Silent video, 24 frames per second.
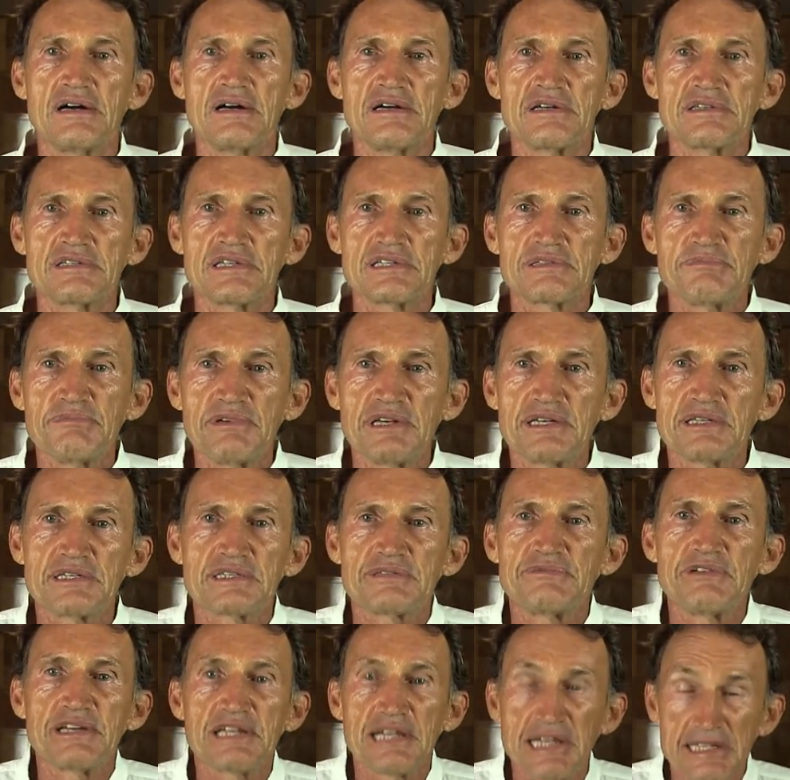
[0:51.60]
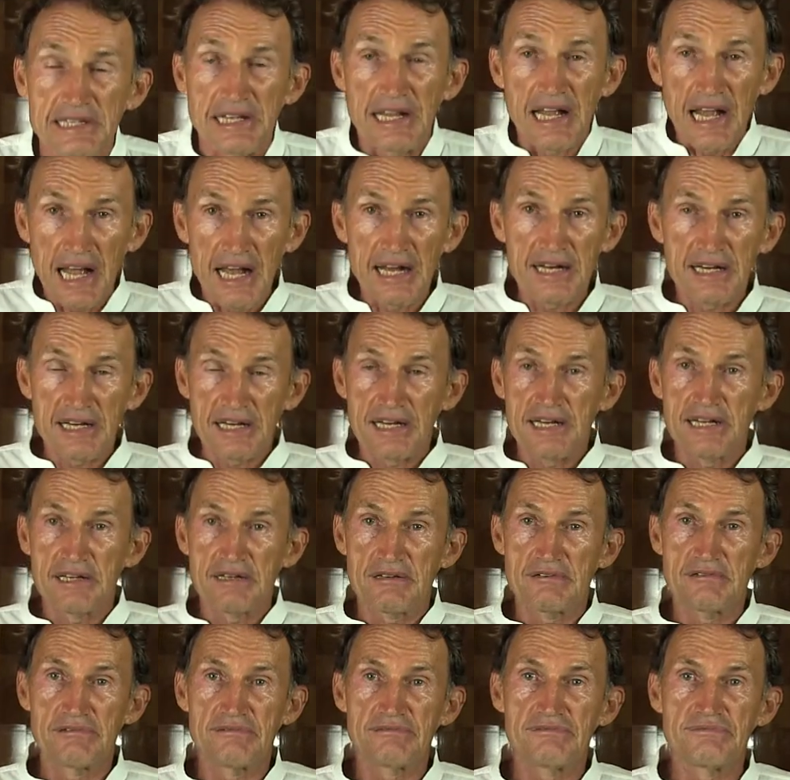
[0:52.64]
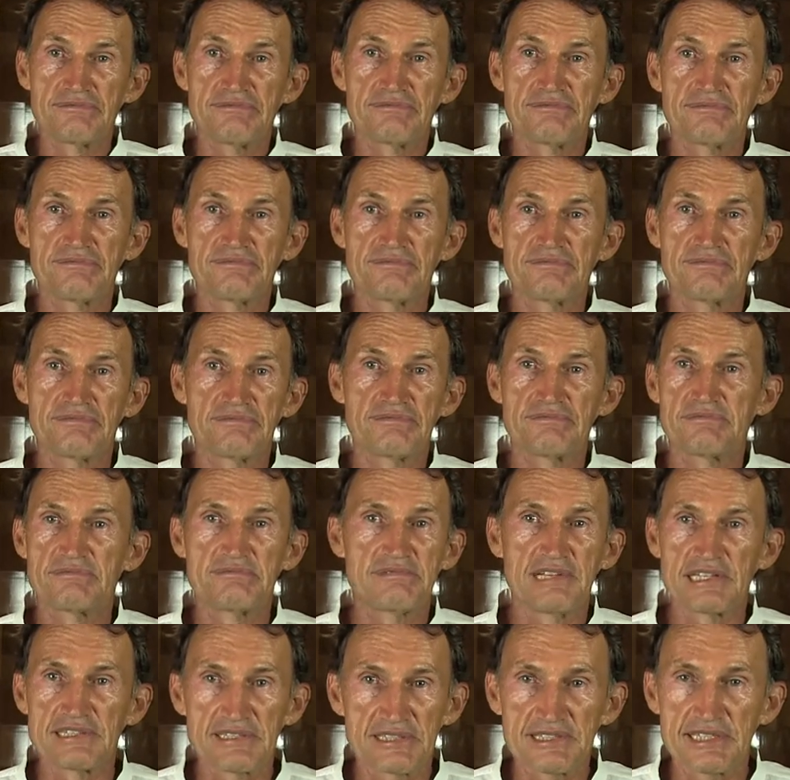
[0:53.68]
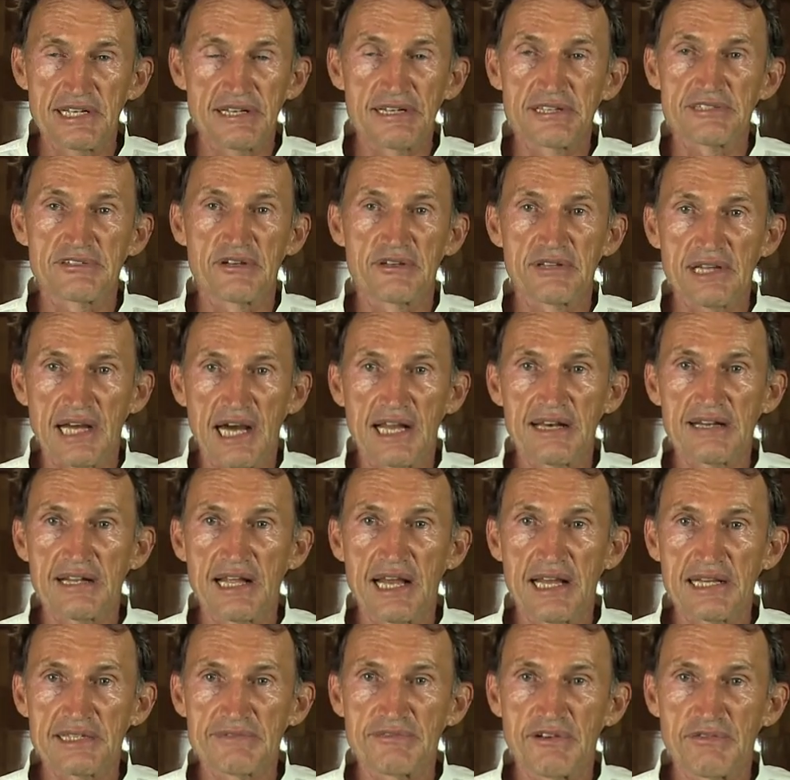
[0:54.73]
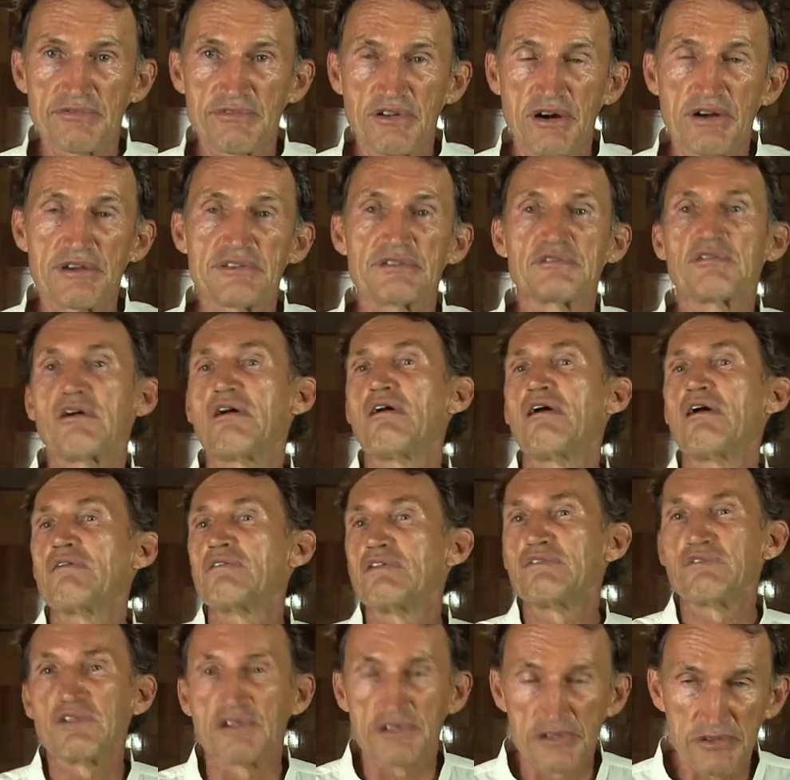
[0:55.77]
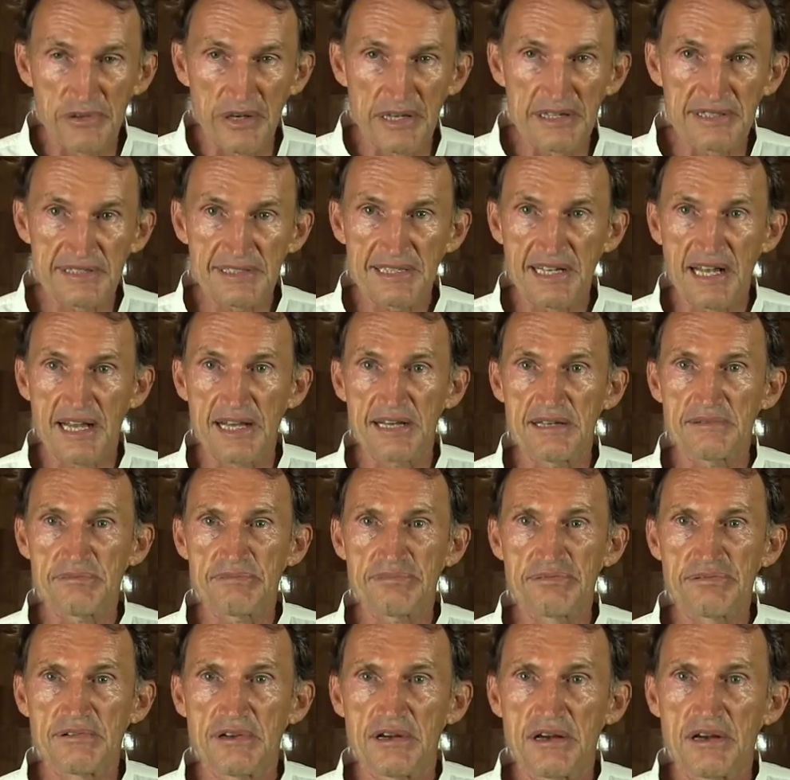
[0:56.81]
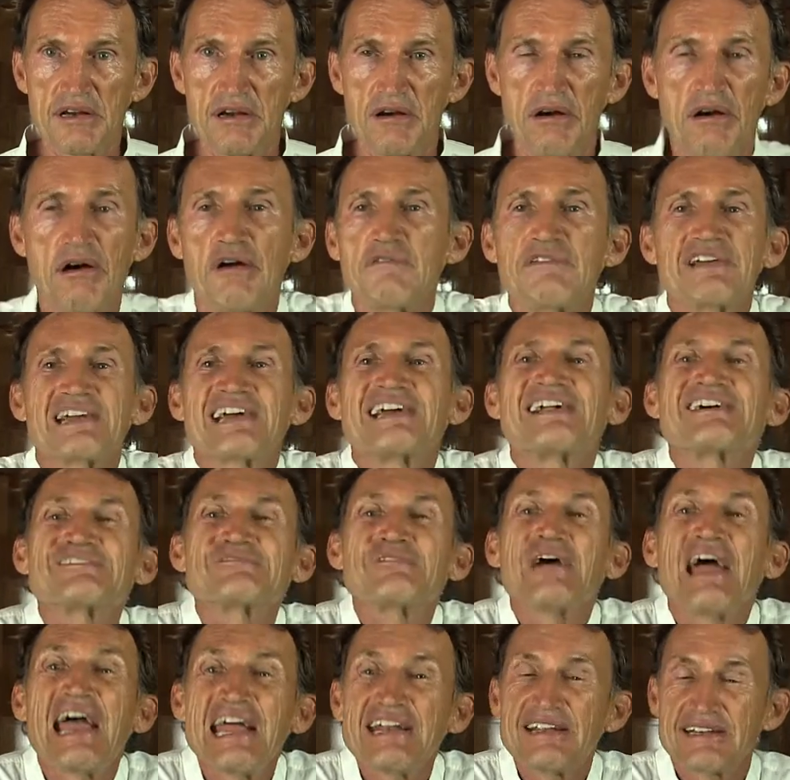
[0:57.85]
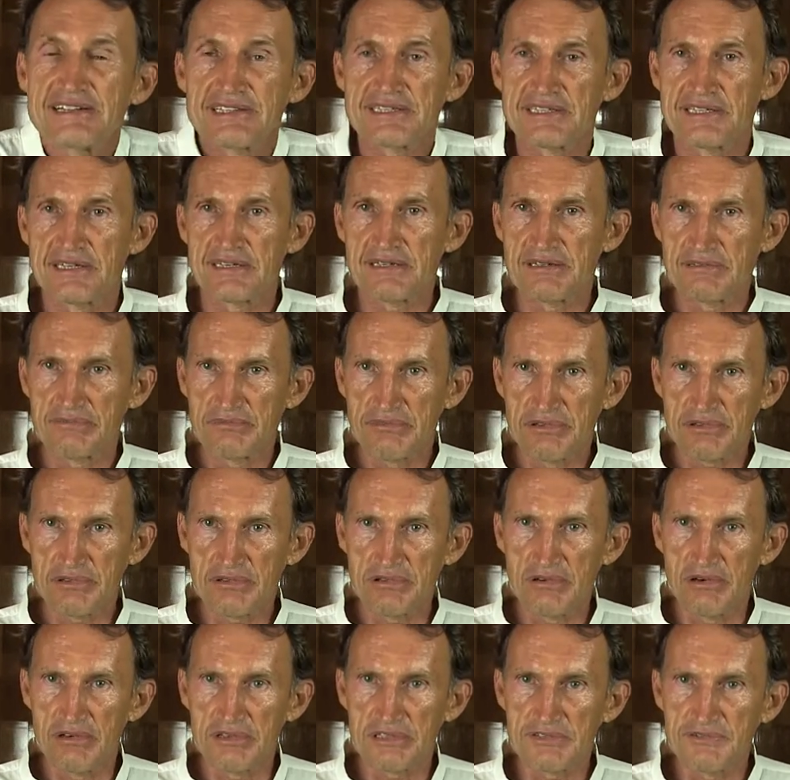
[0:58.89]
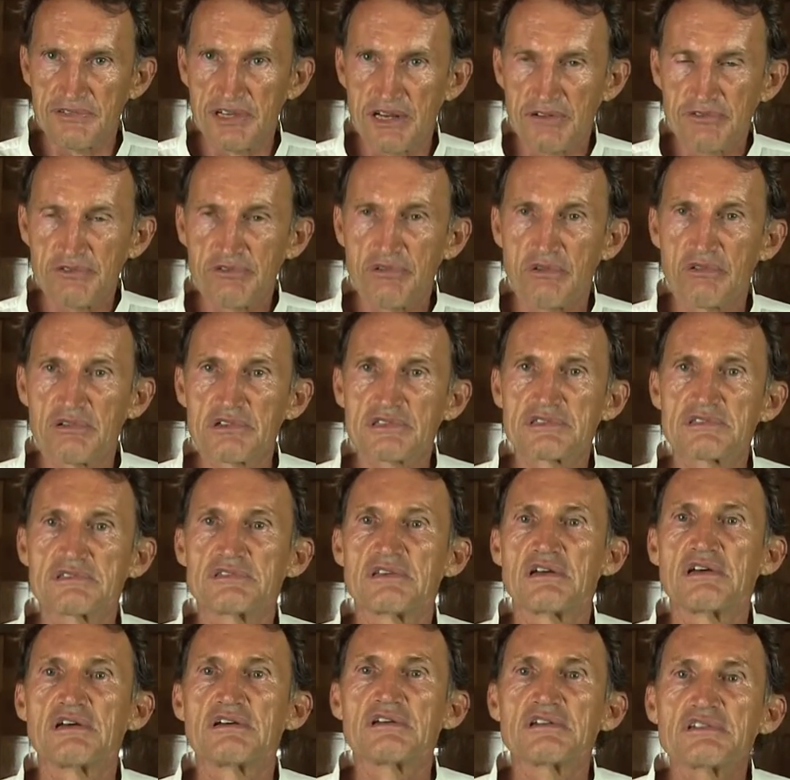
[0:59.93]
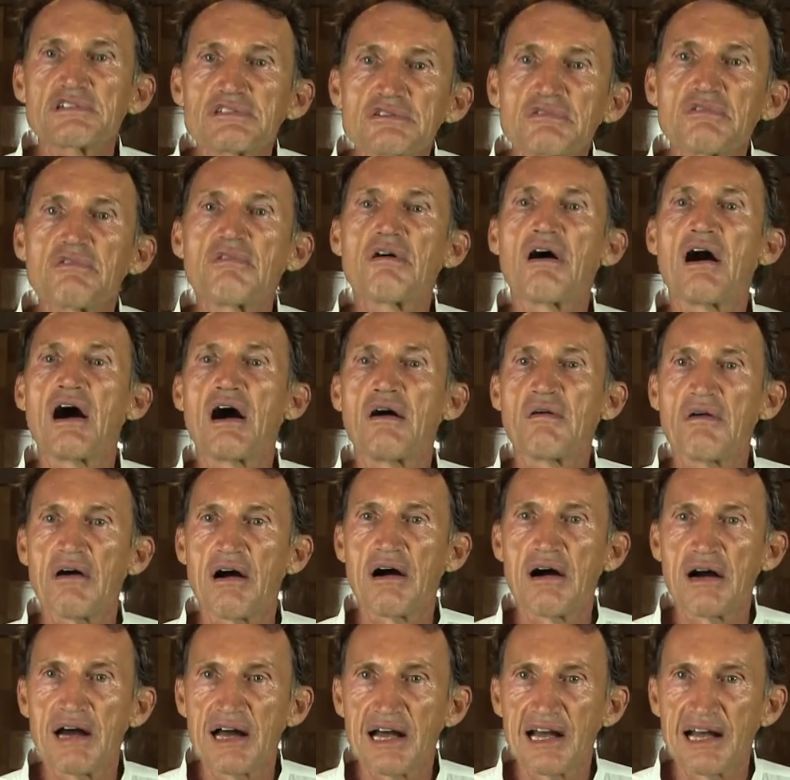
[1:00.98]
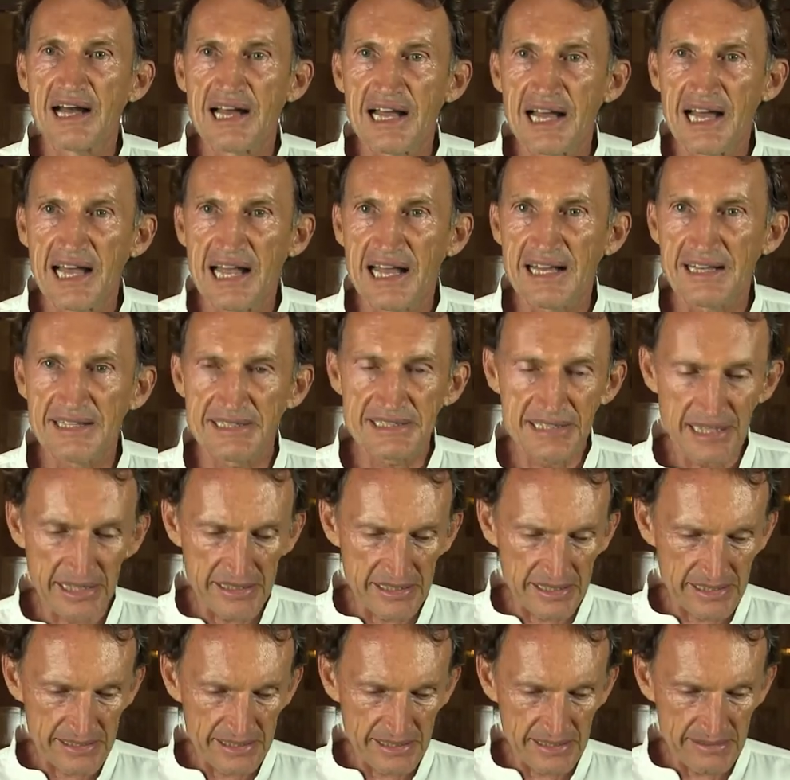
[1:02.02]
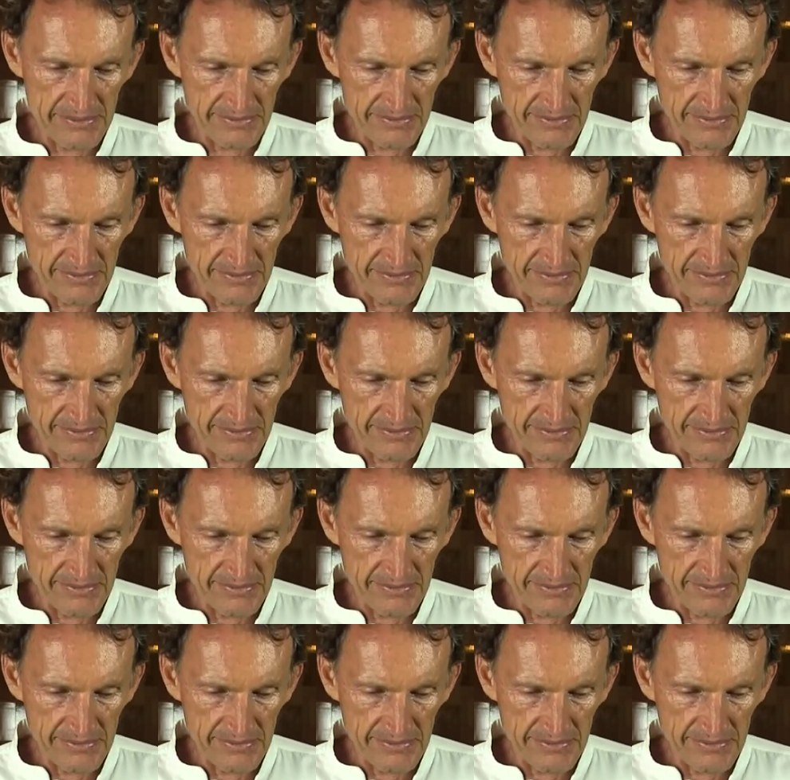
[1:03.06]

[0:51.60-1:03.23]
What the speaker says: This means we're getting angry that the thing is not running as we want, or we want to escape, or we can't do anything because we are frozen through our anxiety.